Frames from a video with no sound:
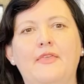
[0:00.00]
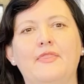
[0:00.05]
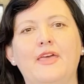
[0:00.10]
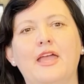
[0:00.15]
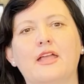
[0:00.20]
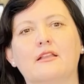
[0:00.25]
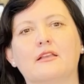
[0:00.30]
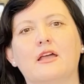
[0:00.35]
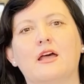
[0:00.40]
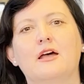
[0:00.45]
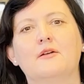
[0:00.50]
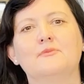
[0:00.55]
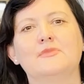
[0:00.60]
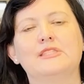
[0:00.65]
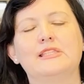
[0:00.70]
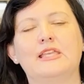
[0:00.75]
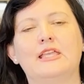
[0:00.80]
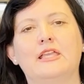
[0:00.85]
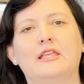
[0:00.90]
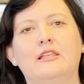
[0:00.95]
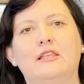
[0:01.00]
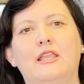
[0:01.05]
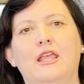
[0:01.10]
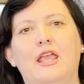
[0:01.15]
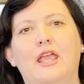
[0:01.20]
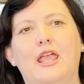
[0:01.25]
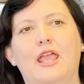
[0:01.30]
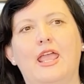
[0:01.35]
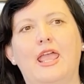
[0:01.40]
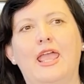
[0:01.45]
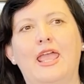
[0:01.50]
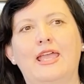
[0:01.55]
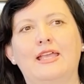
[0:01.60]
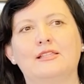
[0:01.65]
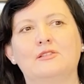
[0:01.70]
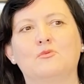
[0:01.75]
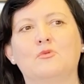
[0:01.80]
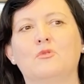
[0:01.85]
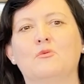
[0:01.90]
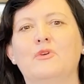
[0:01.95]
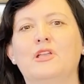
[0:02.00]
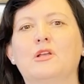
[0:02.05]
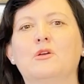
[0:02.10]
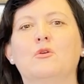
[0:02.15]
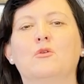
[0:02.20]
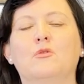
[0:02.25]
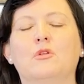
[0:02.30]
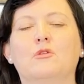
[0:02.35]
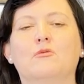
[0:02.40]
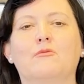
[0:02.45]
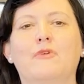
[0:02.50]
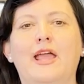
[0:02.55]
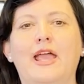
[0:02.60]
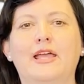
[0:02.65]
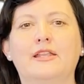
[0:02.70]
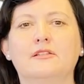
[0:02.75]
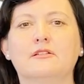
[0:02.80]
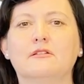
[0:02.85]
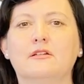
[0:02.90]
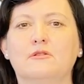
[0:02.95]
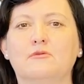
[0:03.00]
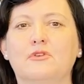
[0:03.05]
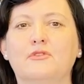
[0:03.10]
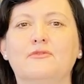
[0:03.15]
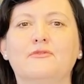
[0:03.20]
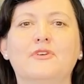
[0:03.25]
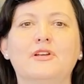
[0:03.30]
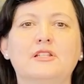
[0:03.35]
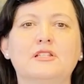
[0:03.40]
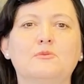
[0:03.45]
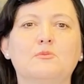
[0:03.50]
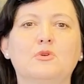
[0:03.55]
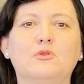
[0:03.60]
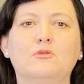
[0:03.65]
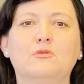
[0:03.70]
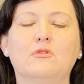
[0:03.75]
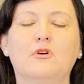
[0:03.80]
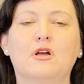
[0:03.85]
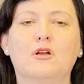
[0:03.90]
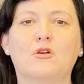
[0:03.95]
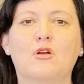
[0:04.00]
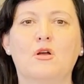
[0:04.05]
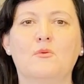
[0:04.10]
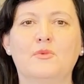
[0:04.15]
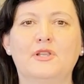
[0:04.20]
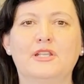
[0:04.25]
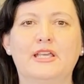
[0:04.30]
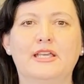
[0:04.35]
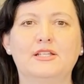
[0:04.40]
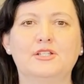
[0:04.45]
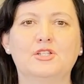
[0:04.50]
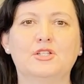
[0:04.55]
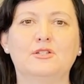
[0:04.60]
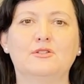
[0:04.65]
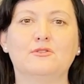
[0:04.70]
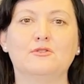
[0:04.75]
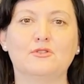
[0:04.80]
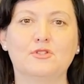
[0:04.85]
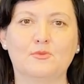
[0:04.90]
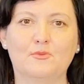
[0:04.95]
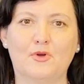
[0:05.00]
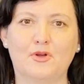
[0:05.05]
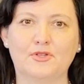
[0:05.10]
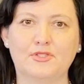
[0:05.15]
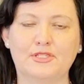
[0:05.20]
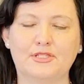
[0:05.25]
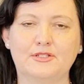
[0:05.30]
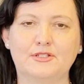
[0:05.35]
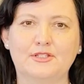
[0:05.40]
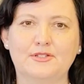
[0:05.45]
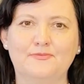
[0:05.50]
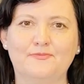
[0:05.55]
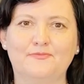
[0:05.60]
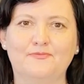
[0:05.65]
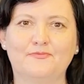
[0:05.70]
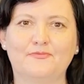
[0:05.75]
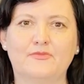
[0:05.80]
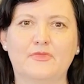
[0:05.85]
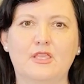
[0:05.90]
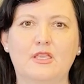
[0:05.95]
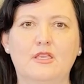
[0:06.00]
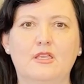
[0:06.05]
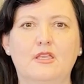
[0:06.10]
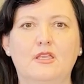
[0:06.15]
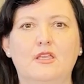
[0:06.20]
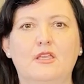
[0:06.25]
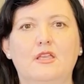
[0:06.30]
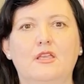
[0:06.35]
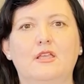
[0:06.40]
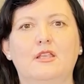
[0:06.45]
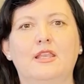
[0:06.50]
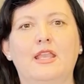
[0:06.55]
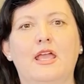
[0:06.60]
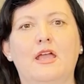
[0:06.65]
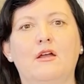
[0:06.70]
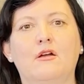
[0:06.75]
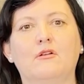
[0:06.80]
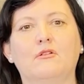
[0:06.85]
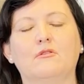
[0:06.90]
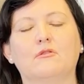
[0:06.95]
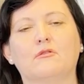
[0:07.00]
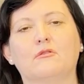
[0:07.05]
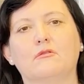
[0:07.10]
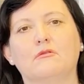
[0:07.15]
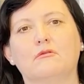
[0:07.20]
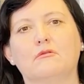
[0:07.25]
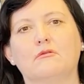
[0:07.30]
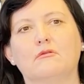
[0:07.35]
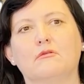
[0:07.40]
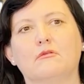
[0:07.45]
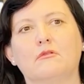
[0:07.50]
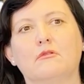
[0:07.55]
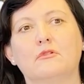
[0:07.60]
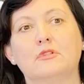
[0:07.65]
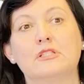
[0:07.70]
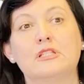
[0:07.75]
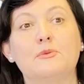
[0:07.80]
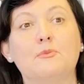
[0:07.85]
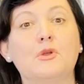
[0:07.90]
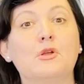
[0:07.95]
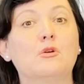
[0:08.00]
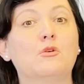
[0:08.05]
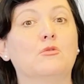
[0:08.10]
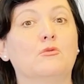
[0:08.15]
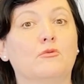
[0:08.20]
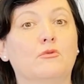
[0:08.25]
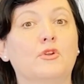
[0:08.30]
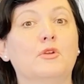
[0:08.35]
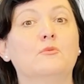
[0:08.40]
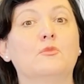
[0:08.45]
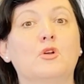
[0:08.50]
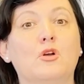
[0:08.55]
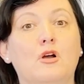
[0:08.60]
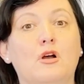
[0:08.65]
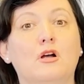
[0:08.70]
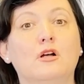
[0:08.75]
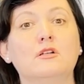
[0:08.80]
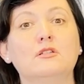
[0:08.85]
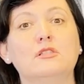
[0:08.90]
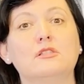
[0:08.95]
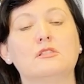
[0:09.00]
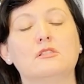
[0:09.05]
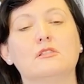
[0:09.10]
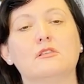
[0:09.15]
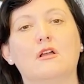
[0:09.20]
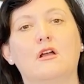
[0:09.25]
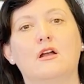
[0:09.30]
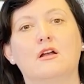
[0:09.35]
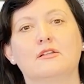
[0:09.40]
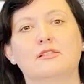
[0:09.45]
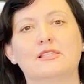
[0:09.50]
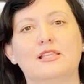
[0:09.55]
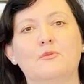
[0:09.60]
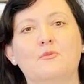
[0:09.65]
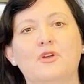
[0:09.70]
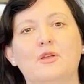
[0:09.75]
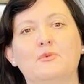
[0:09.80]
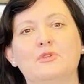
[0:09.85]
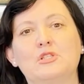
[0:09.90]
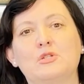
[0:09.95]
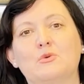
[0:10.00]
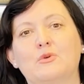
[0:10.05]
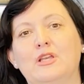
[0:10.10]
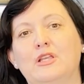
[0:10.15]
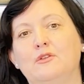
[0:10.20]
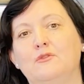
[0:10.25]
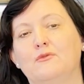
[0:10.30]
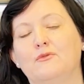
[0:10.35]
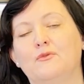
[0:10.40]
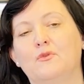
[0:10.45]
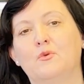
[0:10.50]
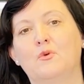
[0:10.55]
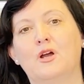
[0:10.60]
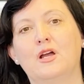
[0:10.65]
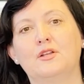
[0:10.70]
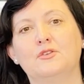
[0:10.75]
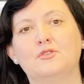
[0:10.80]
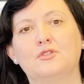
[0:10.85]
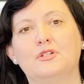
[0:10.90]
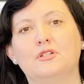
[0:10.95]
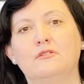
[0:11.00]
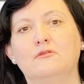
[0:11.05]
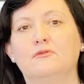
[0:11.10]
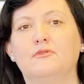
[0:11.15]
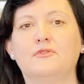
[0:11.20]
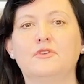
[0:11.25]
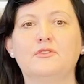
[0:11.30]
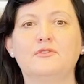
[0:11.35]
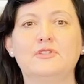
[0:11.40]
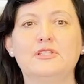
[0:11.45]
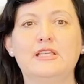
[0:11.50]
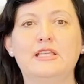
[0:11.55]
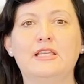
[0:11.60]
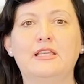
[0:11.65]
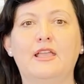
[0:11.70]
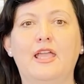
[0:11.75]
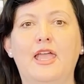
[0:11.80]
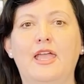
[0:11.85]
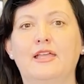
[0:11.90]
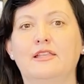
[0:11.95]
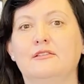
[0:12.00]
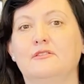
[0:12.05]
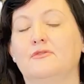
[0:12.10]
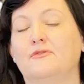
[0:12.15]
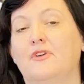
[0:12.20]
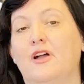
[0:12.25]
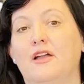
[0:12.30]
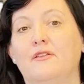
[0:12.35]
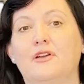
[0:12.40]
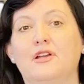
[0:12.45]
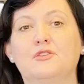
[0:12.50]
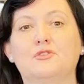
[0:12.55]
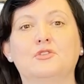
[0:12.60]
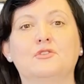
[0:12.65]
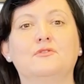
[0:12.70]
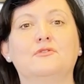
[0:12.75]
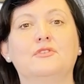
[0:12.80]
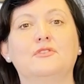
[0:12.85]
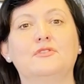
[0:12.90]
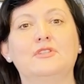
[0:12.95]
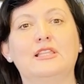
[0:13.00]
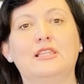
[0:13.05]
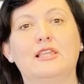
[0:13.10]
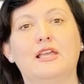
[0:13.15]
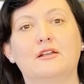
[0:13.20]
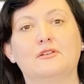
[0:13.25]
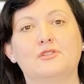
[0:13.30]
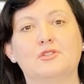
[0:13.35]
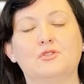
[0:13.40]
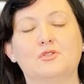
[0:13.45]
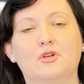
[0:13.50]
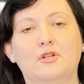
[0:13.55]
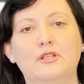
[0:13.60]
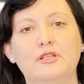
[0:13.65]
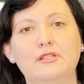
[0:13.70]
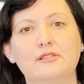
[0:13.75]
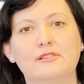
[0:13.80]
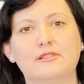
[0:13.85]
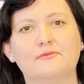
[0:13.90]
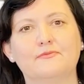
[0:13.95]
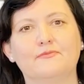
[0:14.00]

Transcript: that comes in as what we call a RAD, a refundable accommodation deposit. Now, typical room costs are somewhere between $450,000 and $550,000.